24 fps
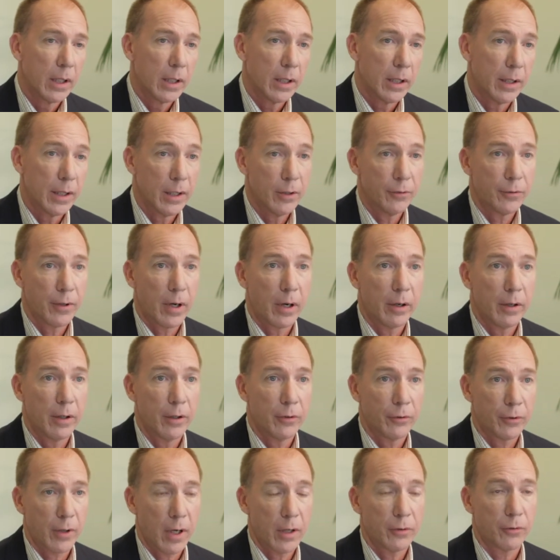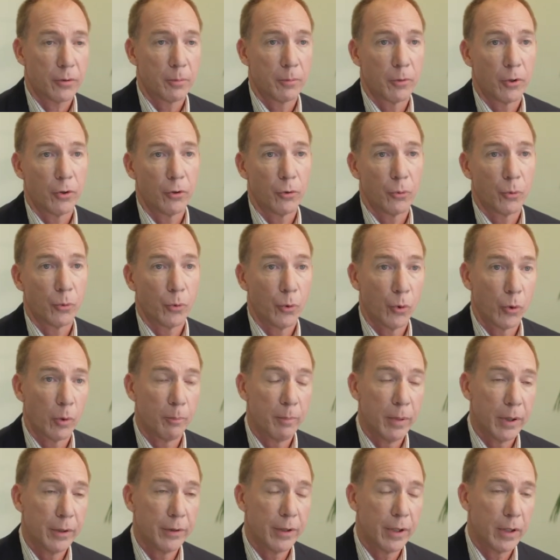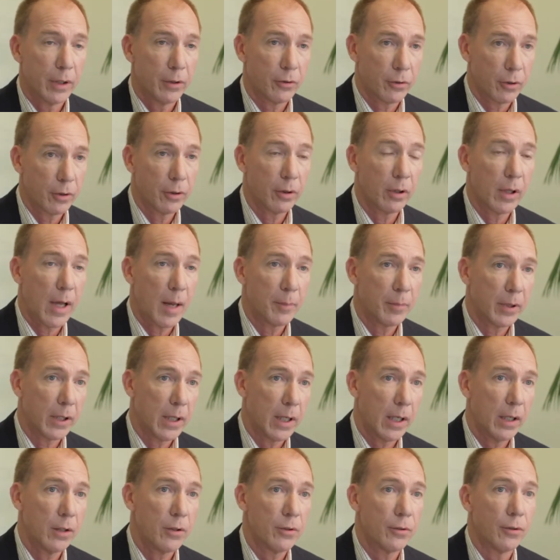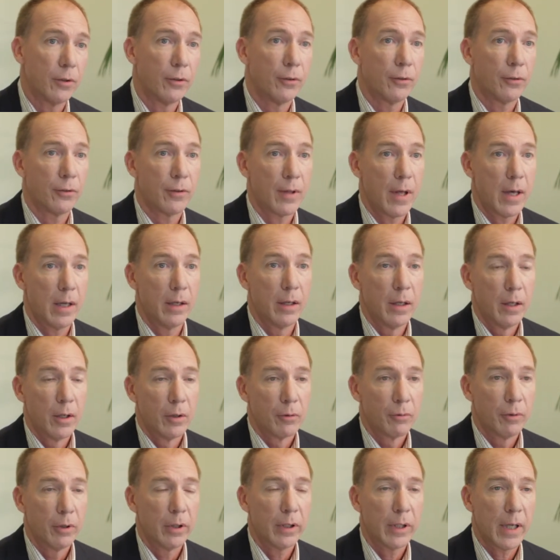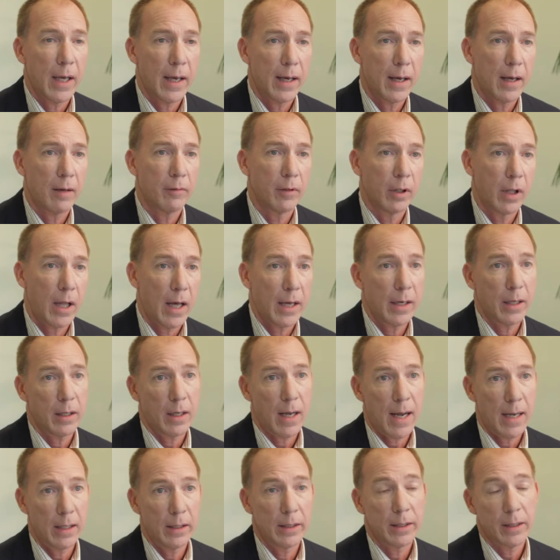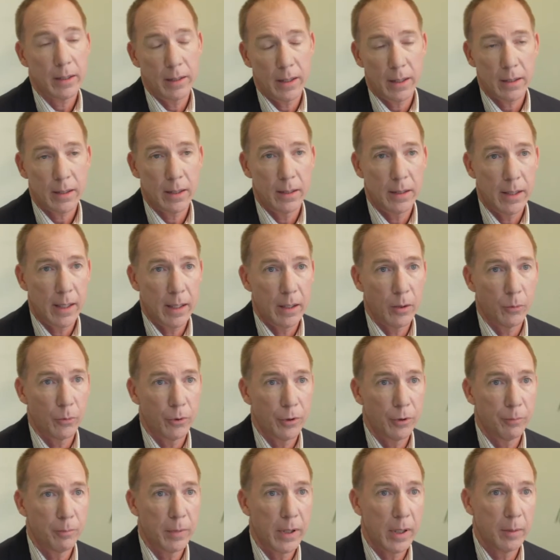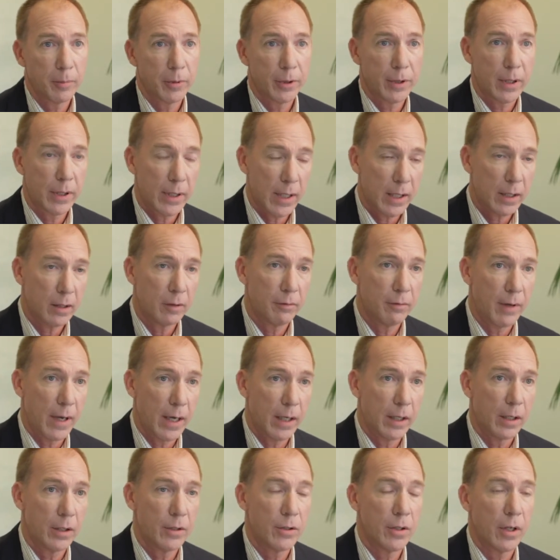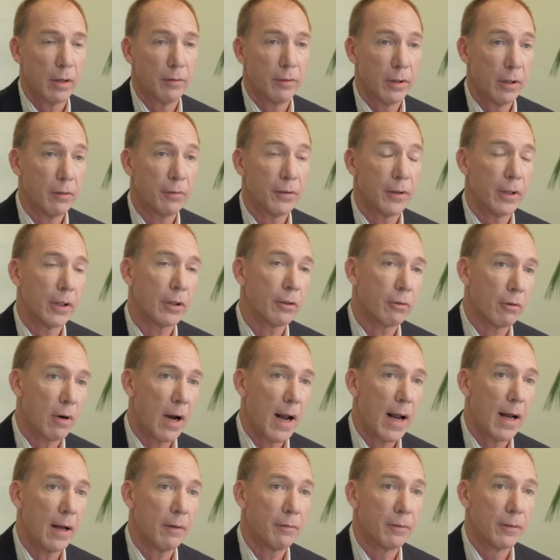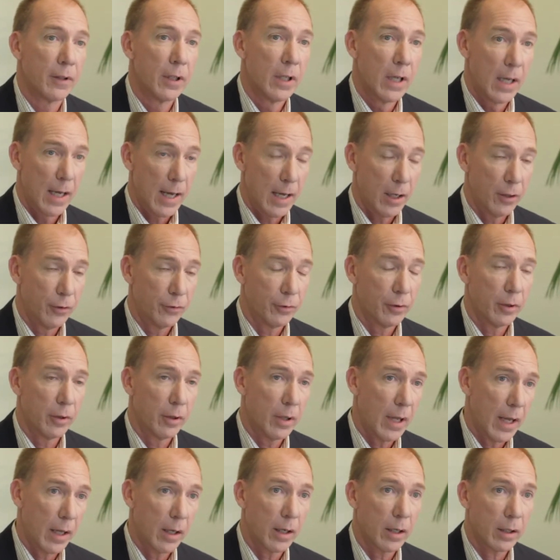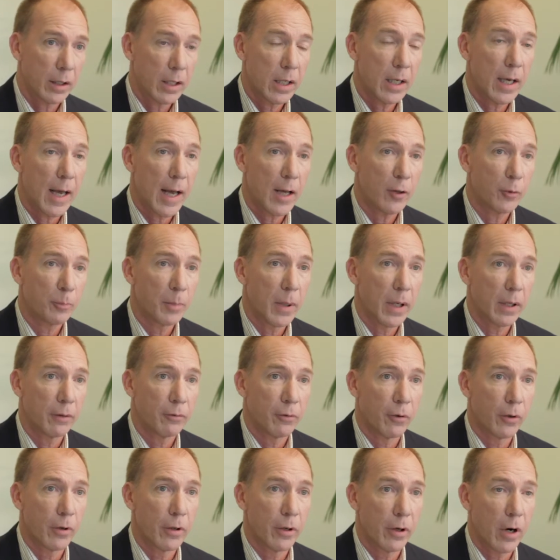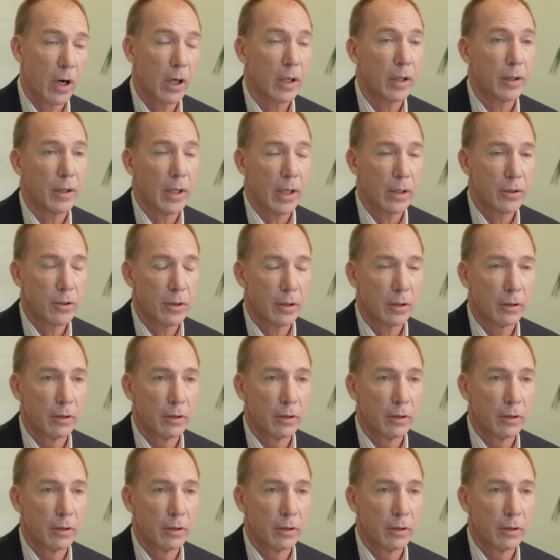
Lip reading: In these areas, customers who are building internal applications that really have a lot of highly connected data would be able to take advantage of Infinite Graph as a key aspect for their architecture.